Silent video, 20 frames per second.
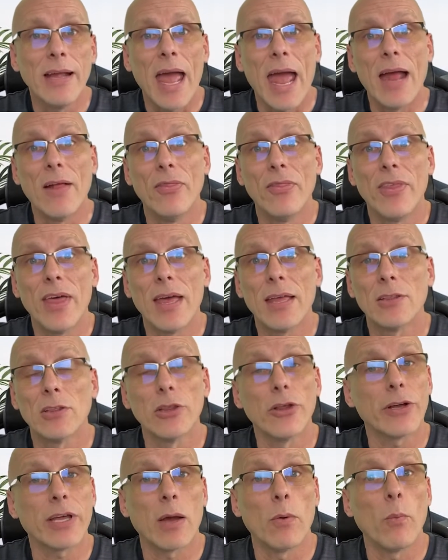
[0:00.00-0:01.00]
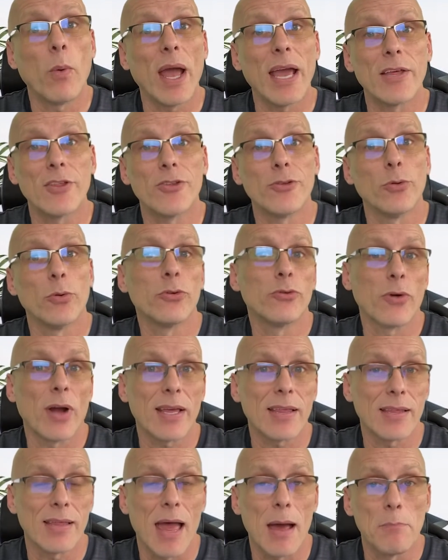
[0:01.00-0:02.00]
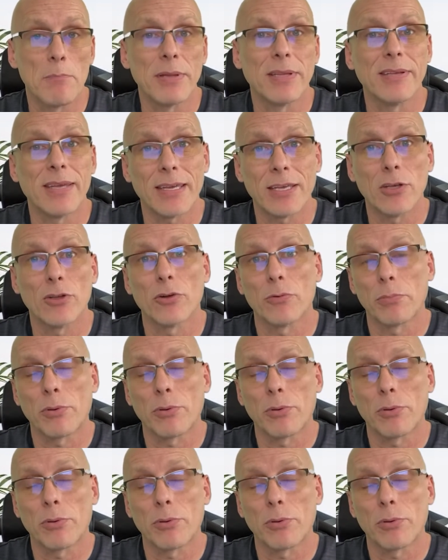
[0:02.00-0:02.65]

and then look at ways to address that particular